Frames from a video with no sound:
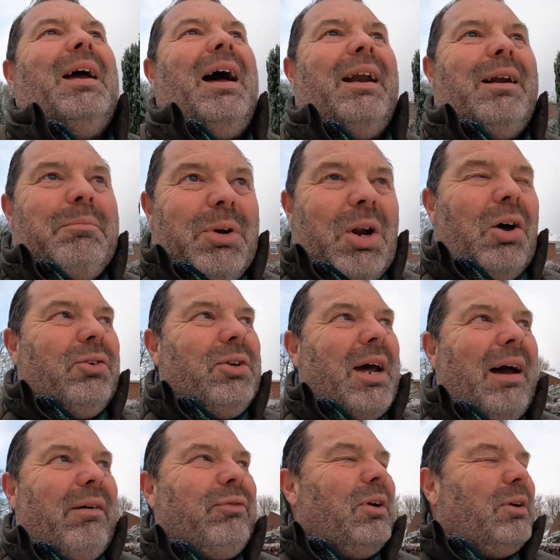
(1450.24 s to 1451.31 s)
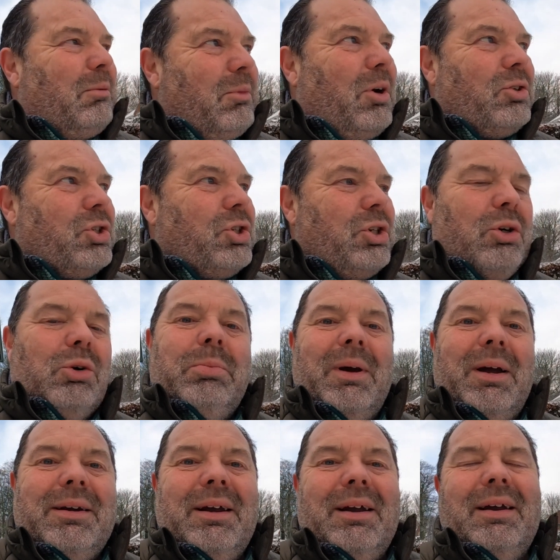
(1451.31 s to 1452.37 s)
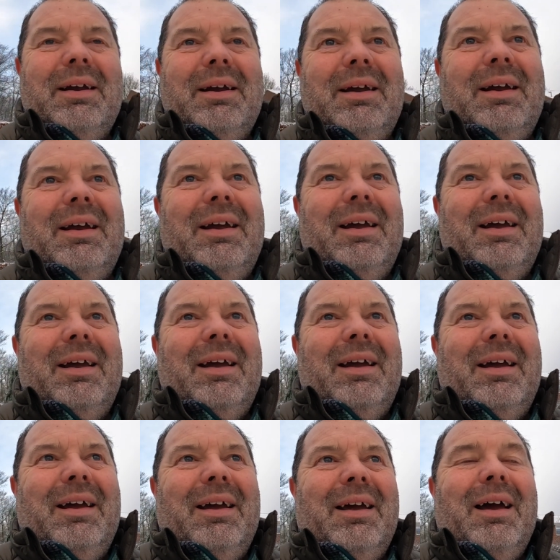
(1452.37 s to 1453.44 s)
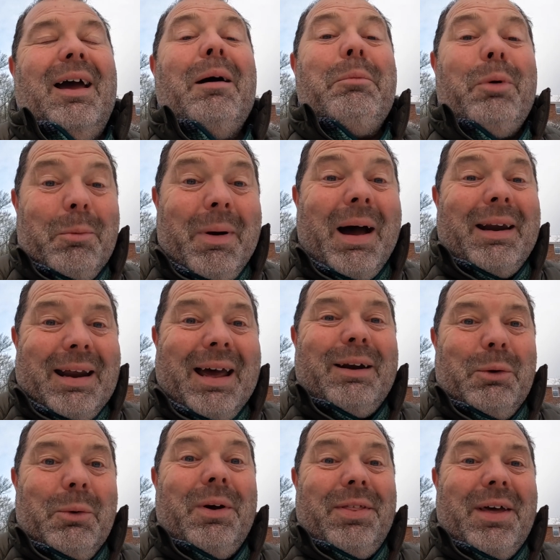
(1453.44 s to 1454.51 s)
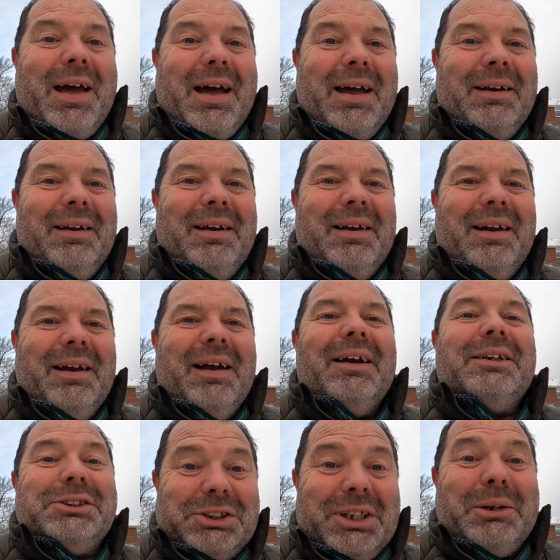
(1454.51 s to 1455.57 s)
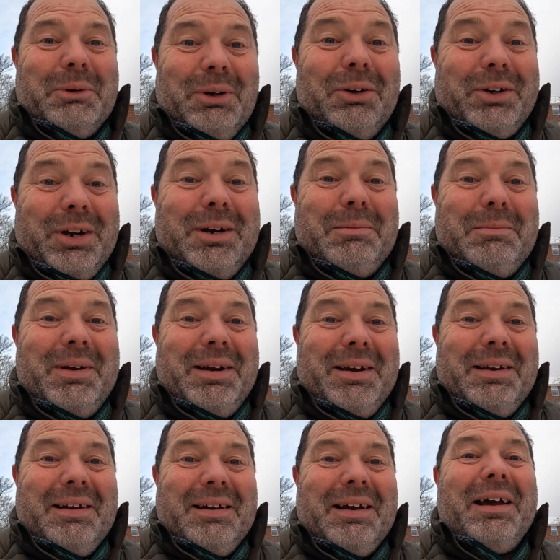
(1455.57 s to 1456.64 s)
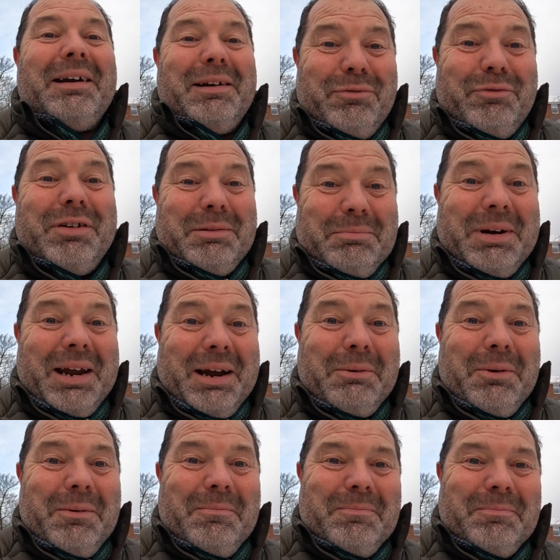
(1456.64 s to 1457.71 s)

And I'm not daft and I'm not stupid, but my nana were there and she were looking at me, and it freaked me out.